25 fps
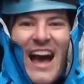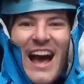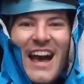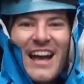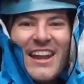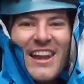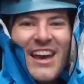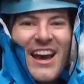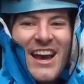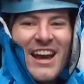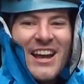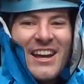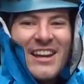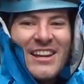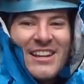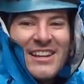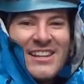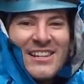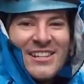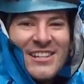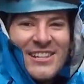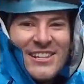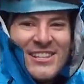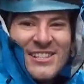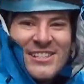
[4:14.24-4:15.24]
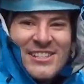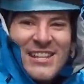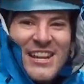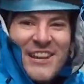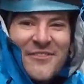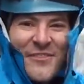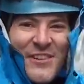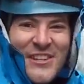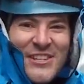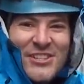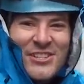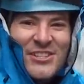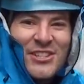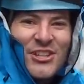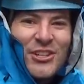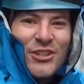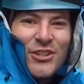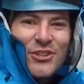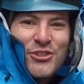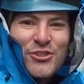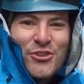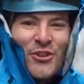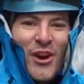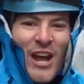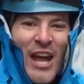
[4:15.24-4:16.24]
and uh, see if it's
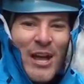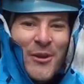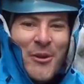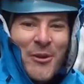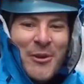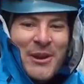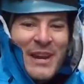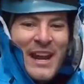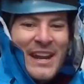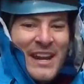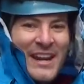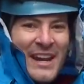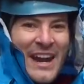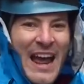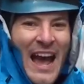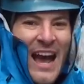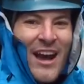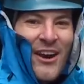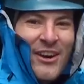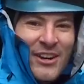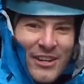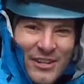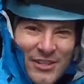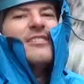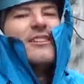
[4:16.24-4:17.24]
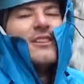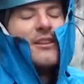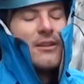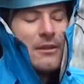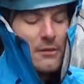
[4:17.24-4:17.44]
still dry when we get it out.